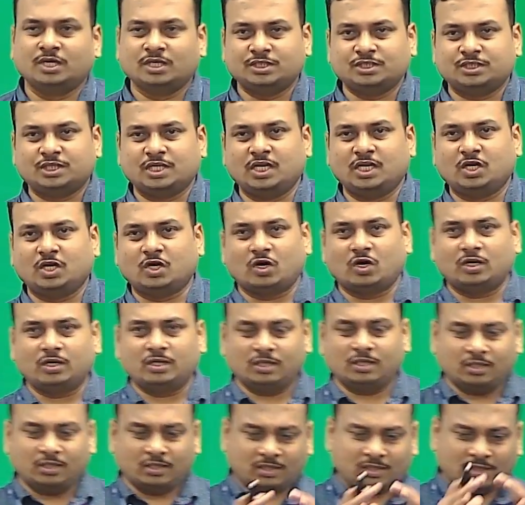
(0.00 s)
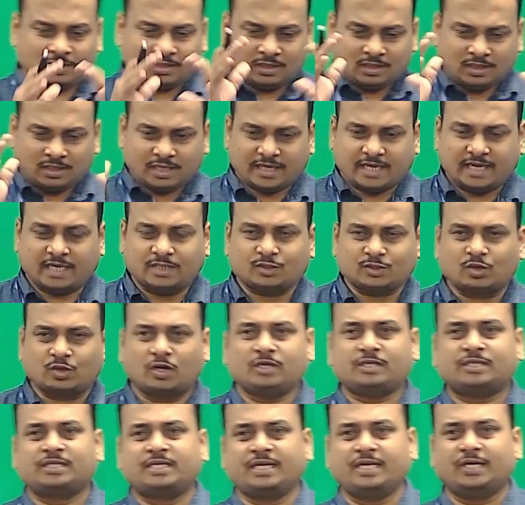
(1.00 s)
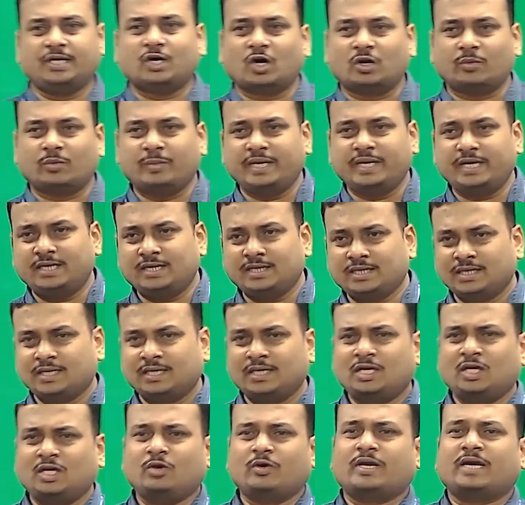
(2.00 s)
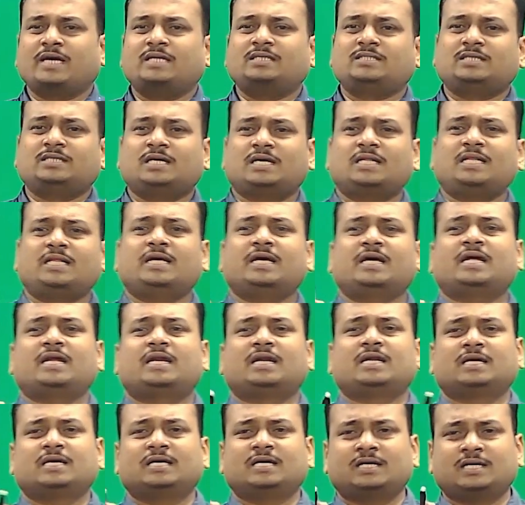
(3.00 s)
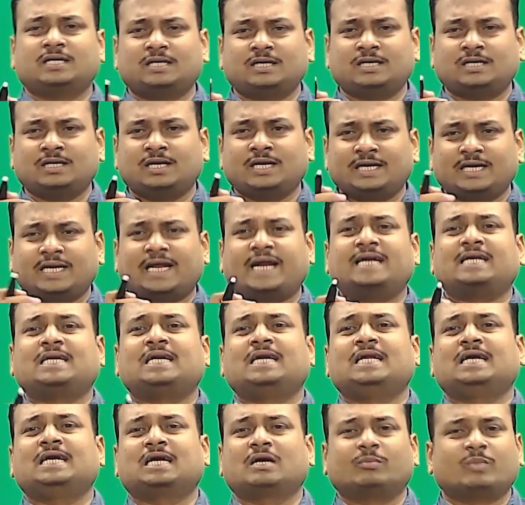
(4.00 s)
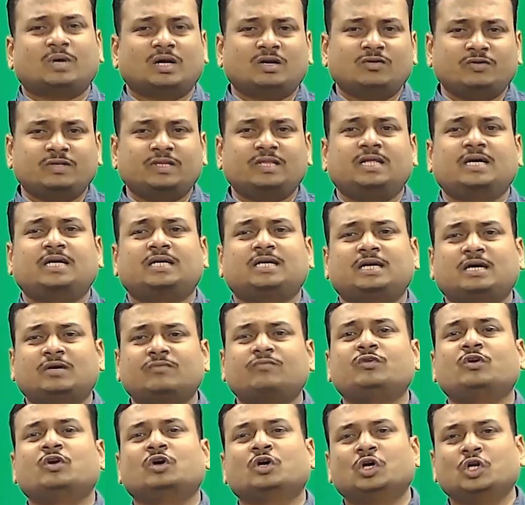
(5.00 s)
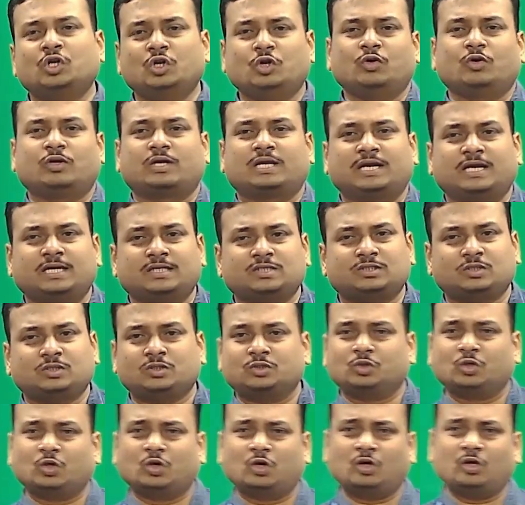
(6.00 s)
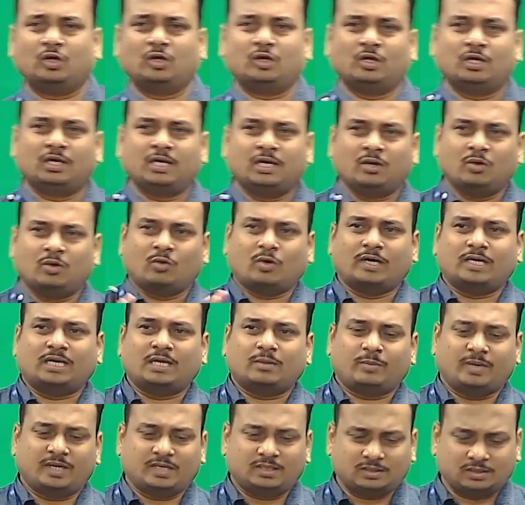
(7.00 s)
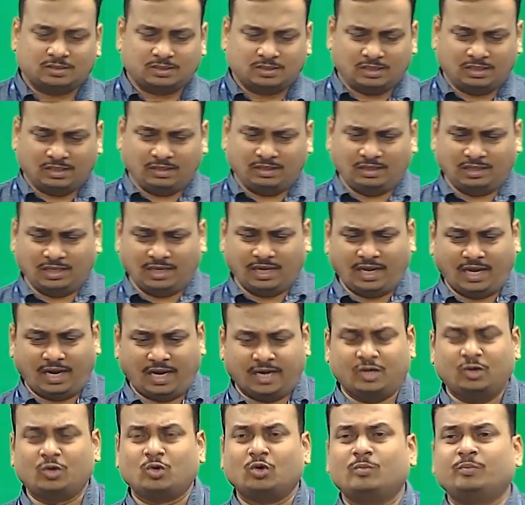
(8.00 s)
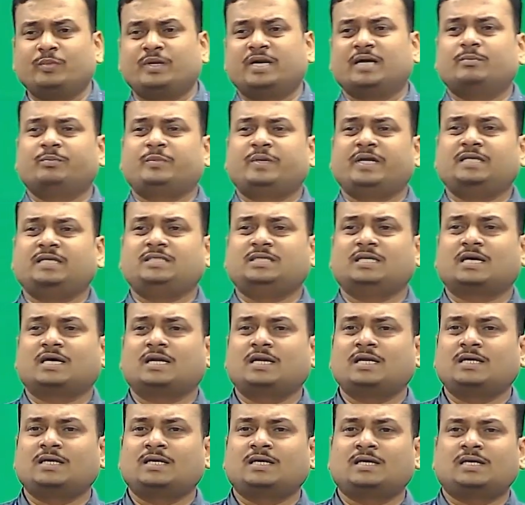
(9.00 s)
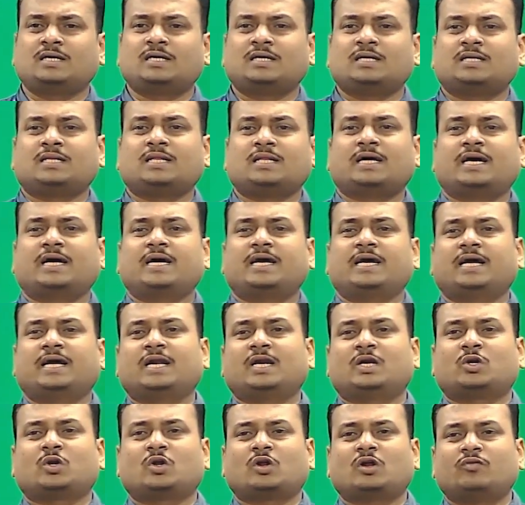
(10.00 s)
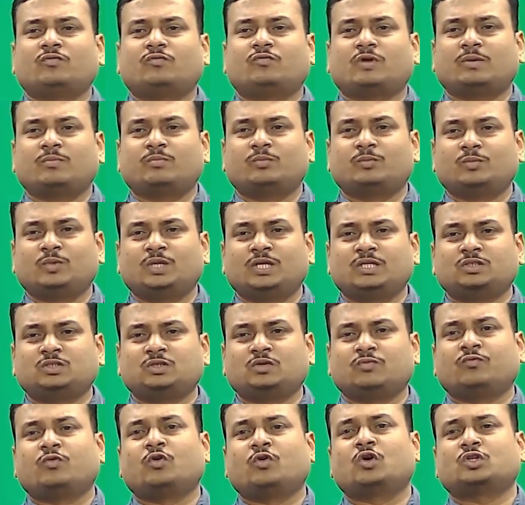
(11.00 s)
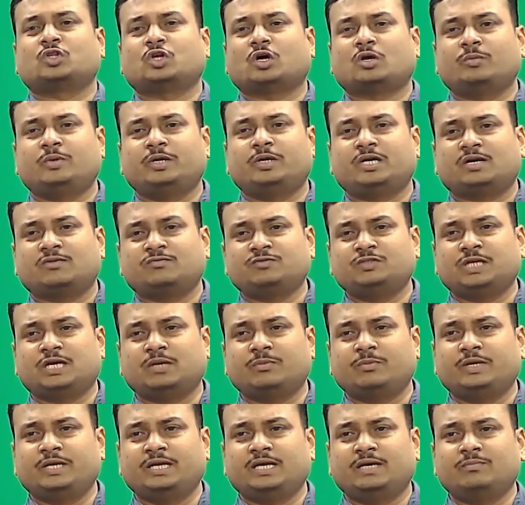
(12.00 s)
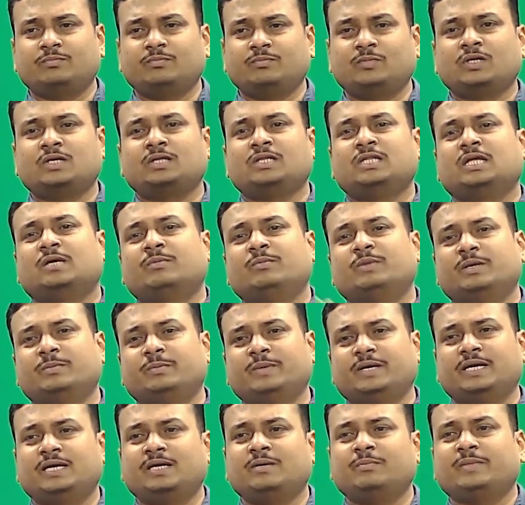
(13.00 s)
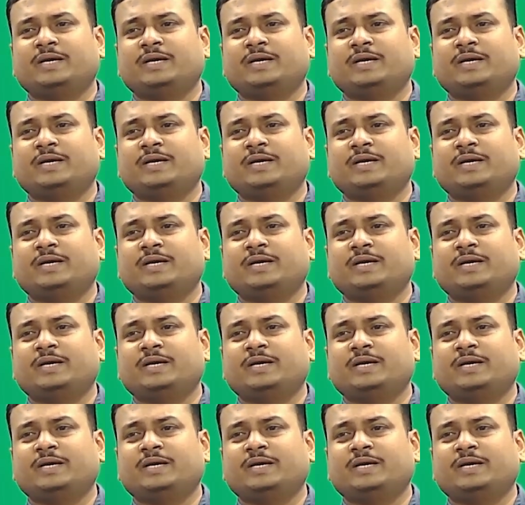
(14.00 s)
silicon, it has got 3 orbit. You can say they are tightly coupled with that of nucleus. So what happens at room temperature? The electron from this fourth orbit of germanium, they may be